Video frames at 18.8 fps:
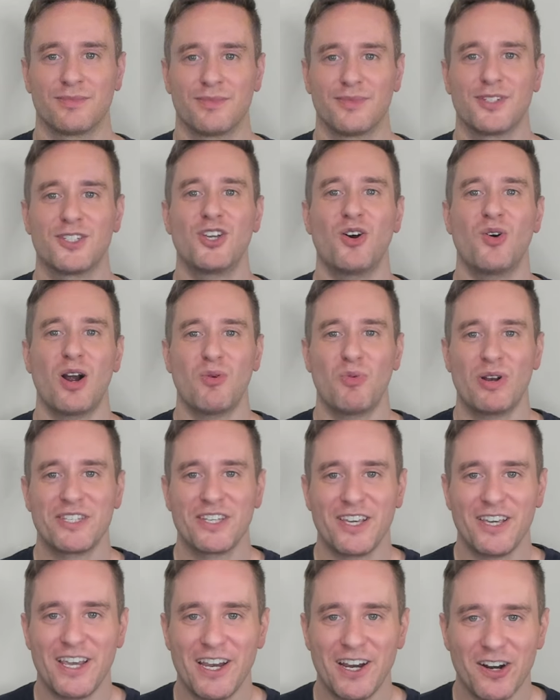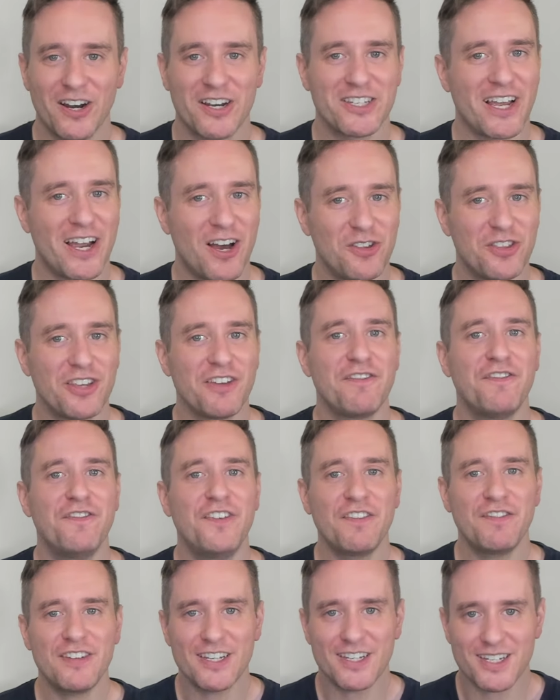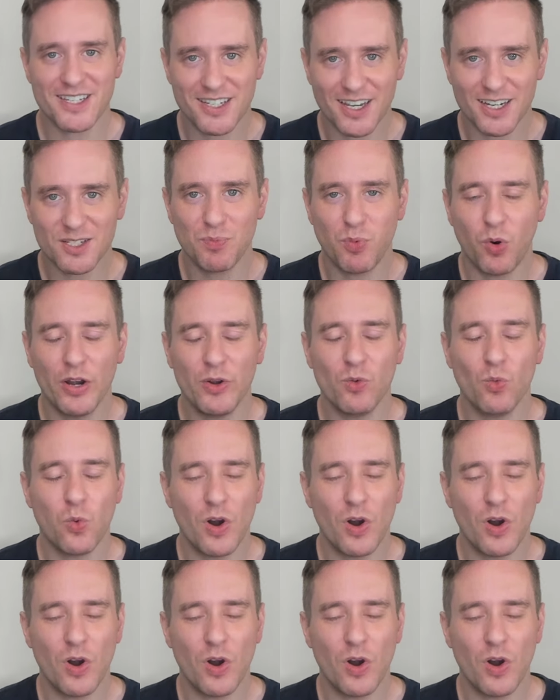So our whiskey here is a healthy 56.1%